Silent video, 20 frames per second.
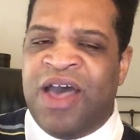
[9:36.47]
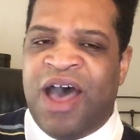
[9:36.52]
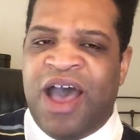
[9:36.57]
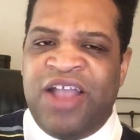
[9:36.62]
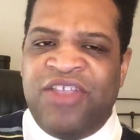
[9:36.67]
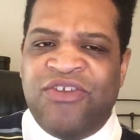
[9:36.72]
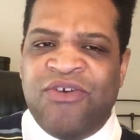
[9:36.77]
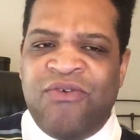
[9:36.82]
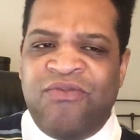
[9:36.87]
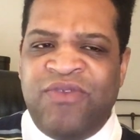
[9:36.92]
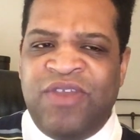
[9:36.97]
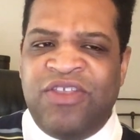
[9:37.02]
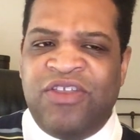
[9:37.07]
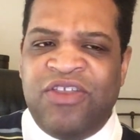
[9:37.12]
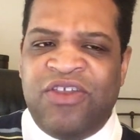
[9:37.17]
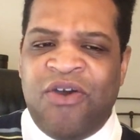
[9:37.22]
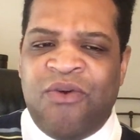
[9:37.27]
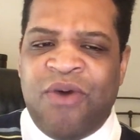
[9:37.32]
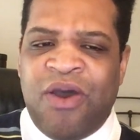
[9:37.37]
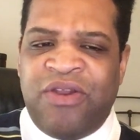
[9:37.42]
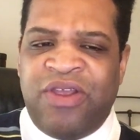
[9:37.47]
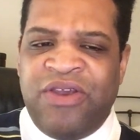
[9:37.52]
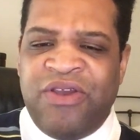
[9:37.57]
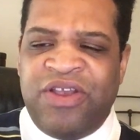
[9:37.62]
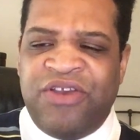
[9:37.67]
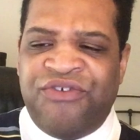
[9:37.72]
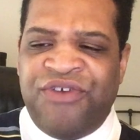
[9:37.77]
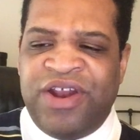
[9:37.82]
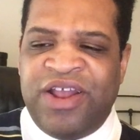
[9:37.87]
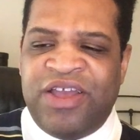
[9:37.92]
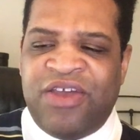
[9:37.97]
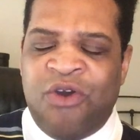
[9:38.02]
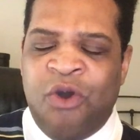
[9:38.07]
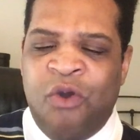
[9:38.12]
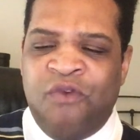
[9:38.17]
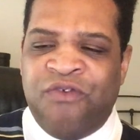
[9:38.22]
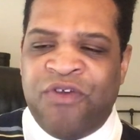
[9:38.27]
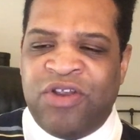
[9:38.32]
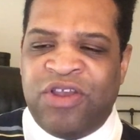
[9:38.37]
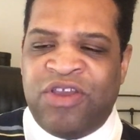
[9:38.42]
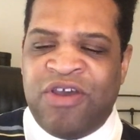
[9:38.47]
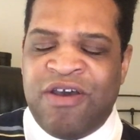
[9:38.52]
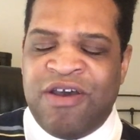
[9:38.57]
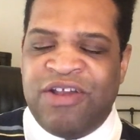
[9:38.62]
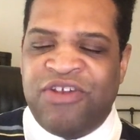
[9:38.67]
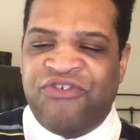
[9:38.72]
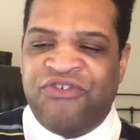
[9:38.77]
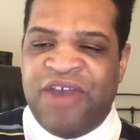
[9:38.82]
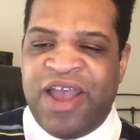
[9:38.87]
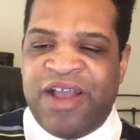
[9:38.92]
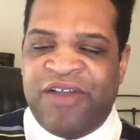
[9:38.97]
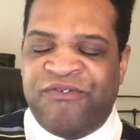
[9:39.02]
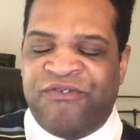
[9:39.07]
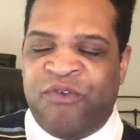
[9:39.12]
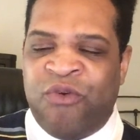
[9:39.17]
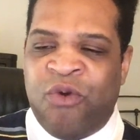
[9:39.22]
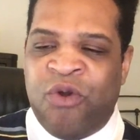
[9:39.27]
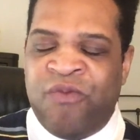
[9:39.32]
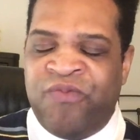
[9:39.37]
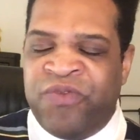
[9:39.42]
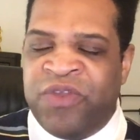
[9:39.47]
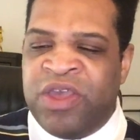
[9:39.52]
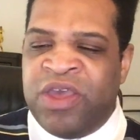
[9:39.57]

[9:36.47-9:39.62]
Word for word: I don't need to go out here and create a covert contract for